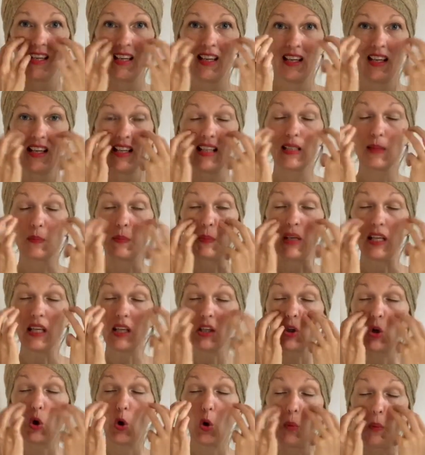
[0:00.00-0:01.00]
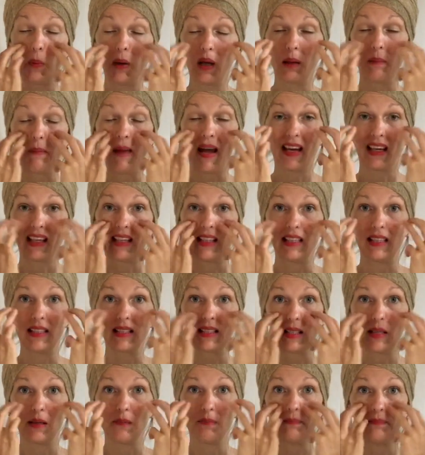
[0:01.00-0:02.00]
it's been a coping
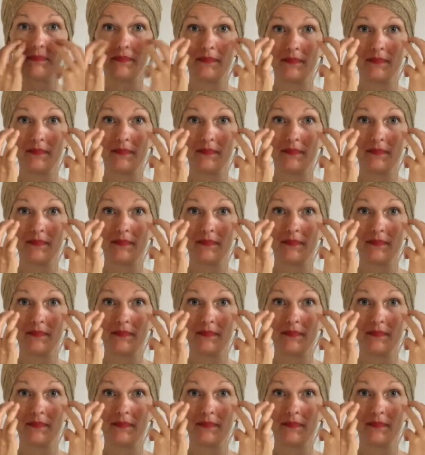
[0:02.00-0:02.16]
mechanism.